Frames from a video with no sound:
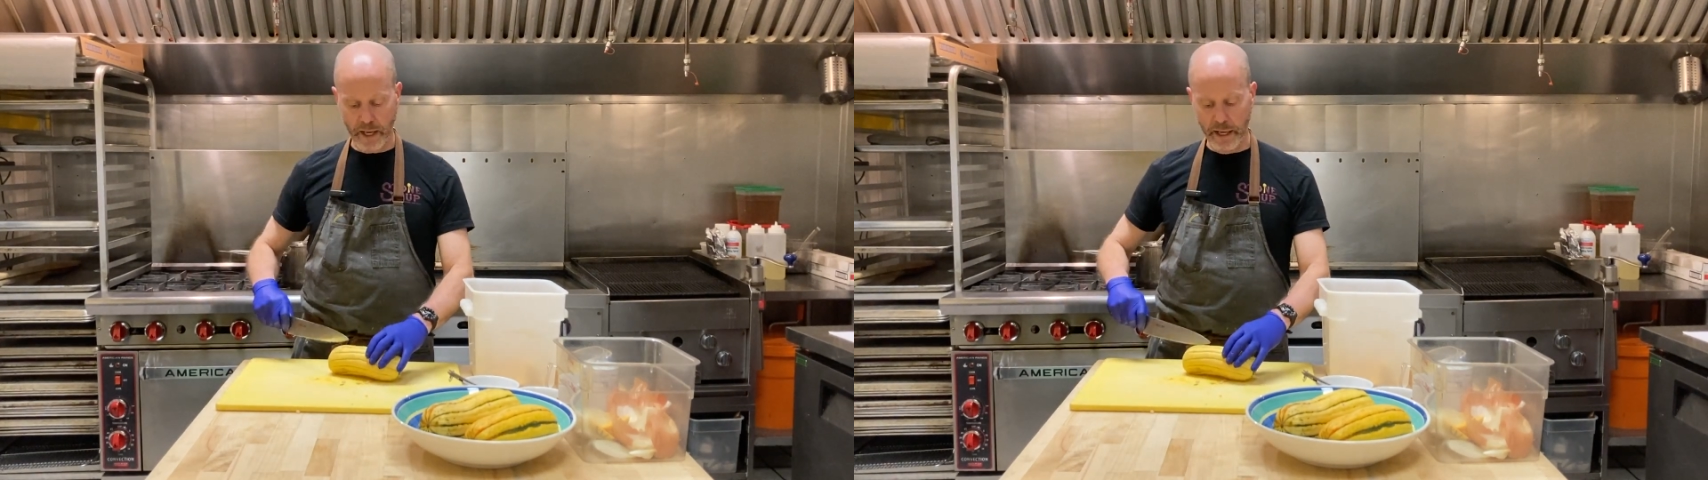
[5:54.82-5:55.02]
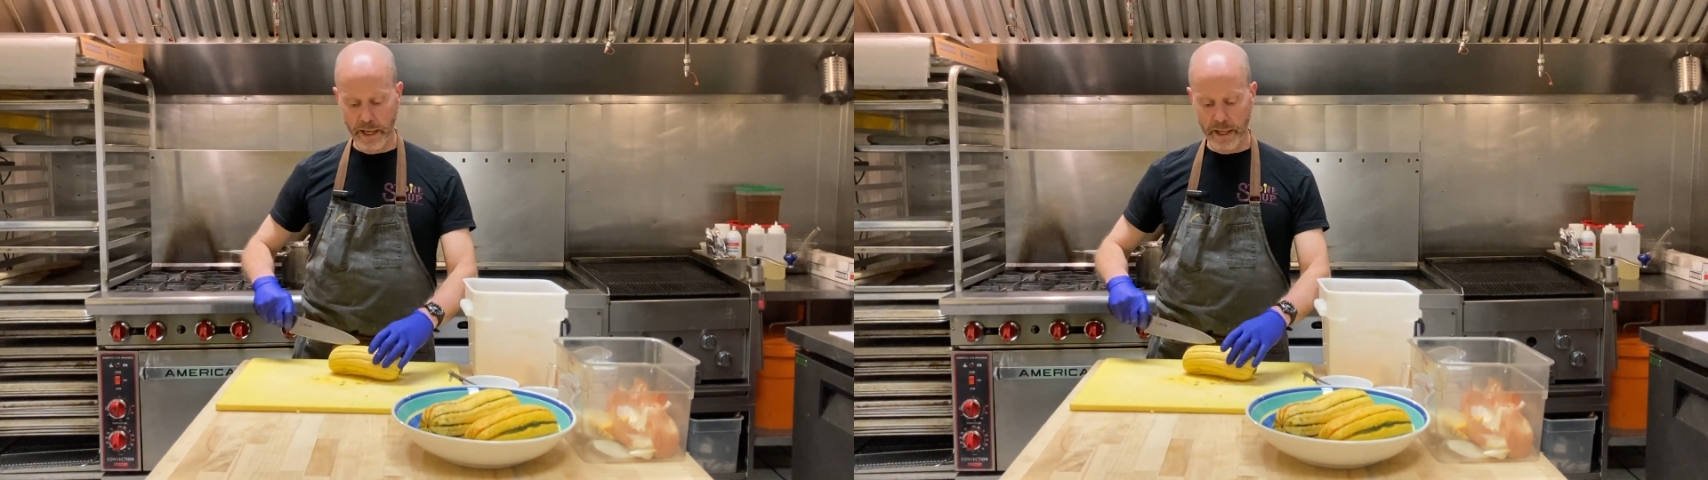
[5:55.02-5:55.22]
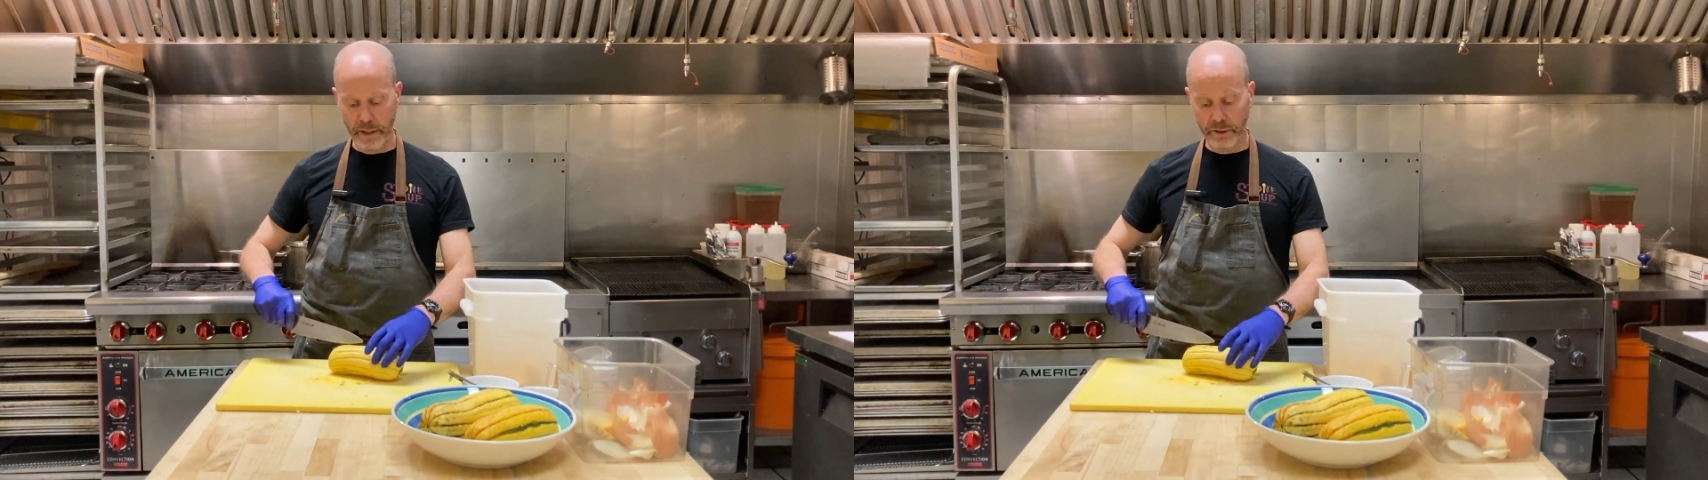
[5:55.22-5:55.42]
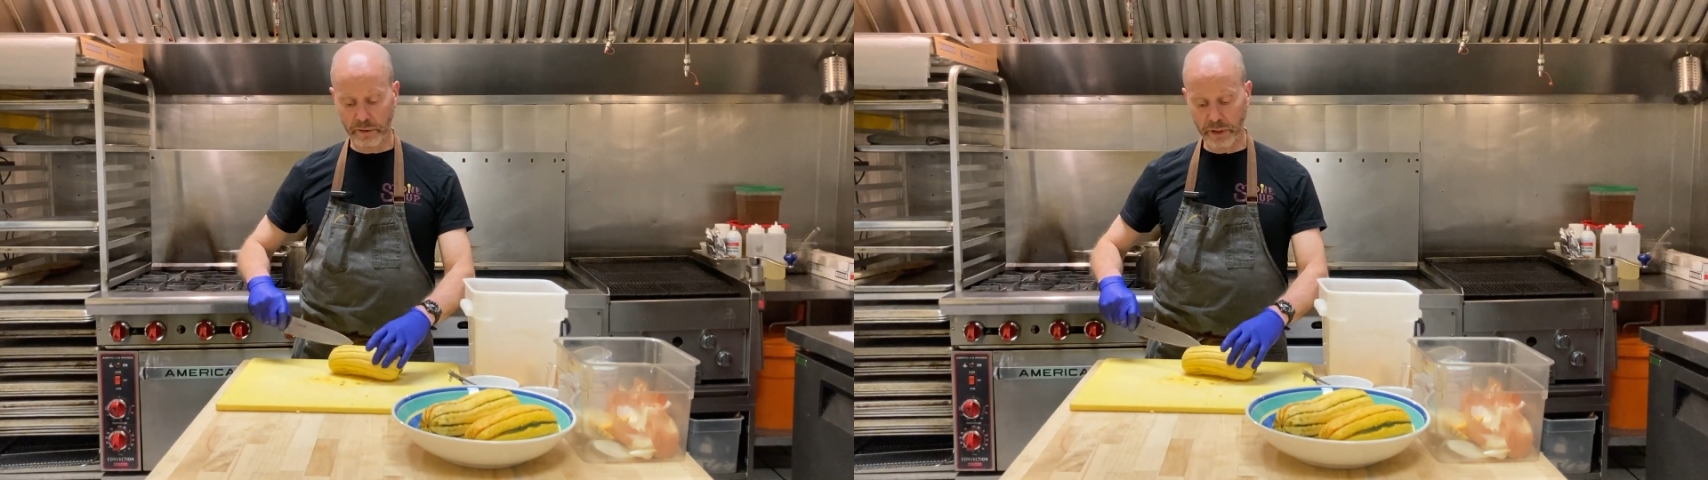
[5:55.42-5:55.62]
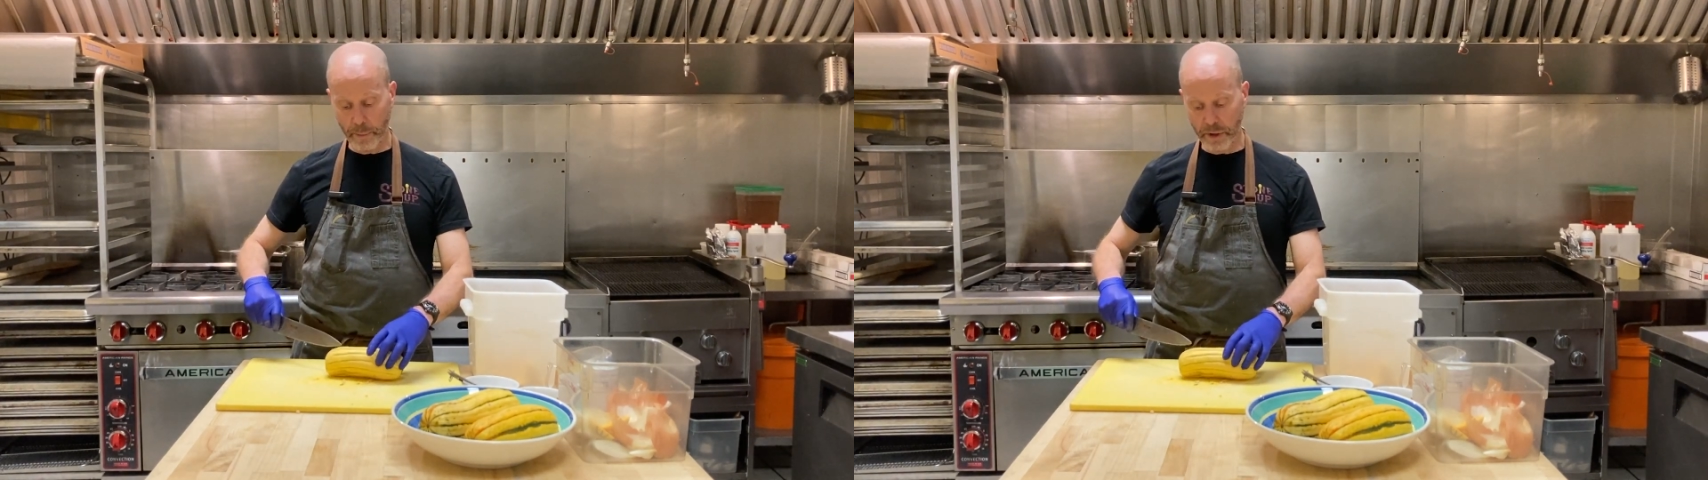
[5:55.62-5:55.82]
In the
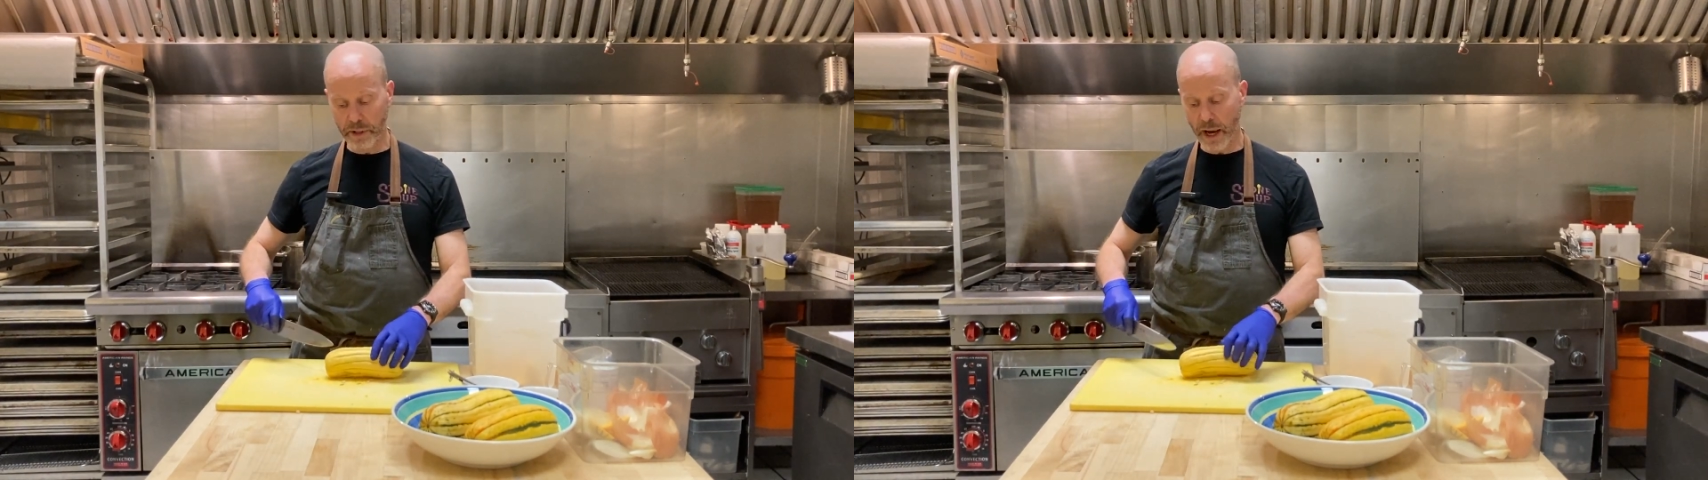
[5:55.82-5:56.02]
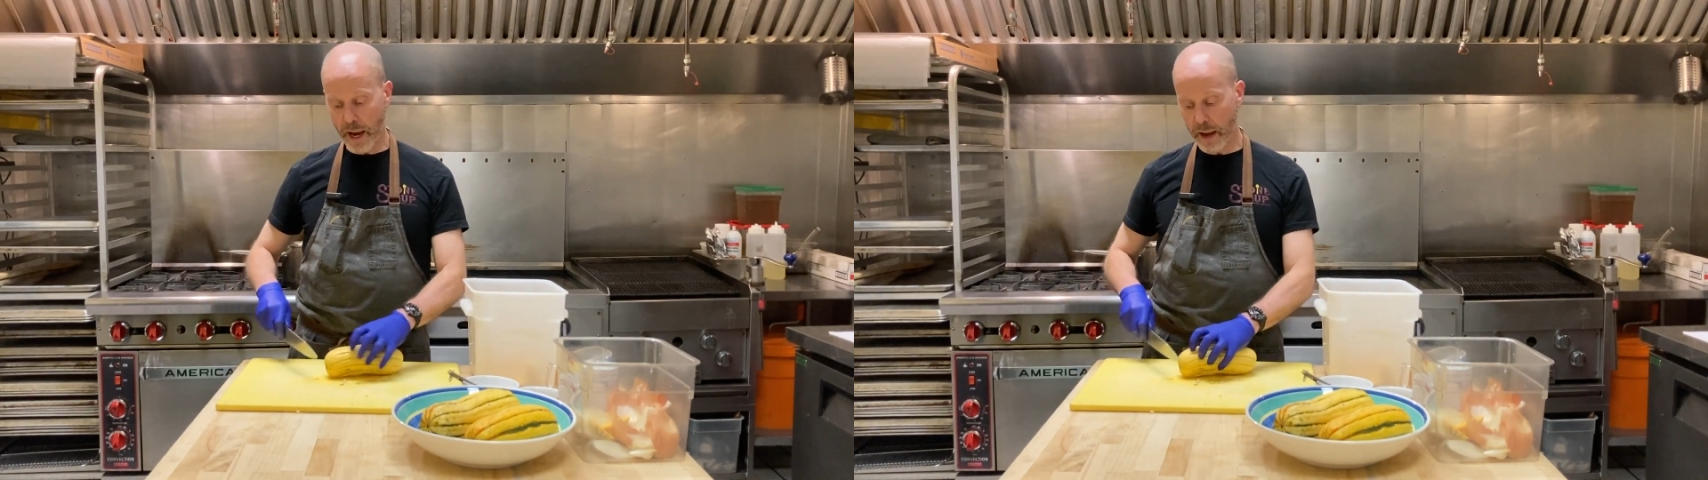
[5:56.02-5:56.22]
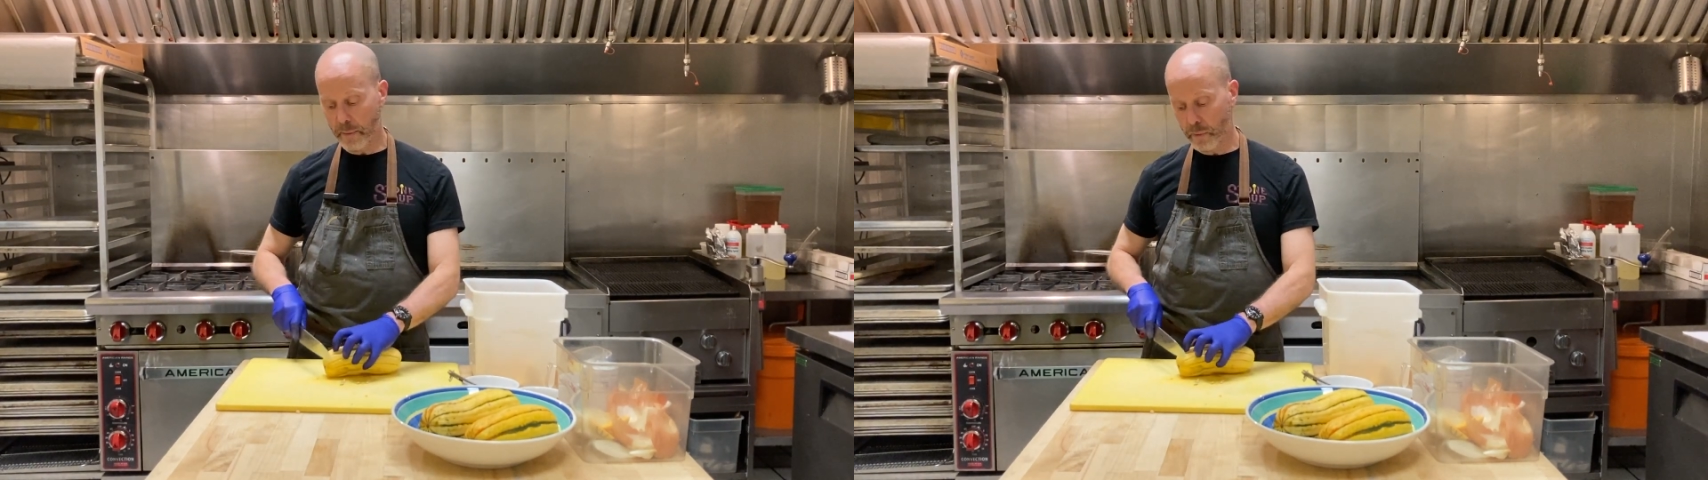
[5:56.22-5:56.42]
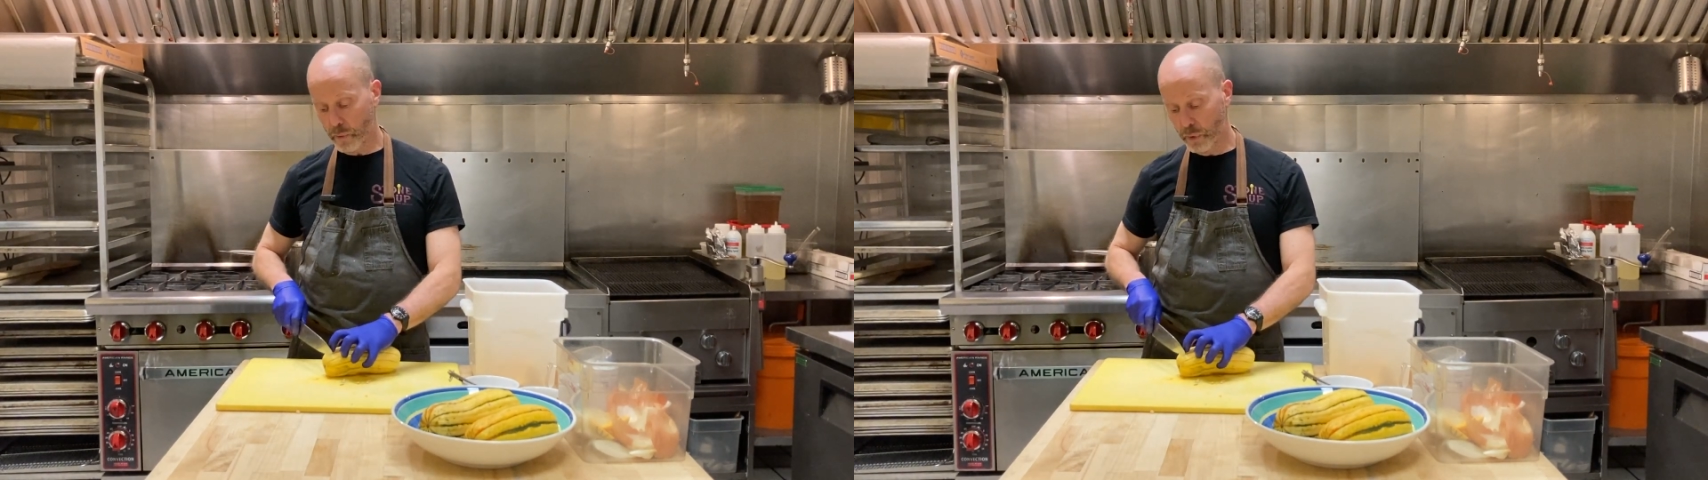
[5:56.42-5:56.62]
summertime,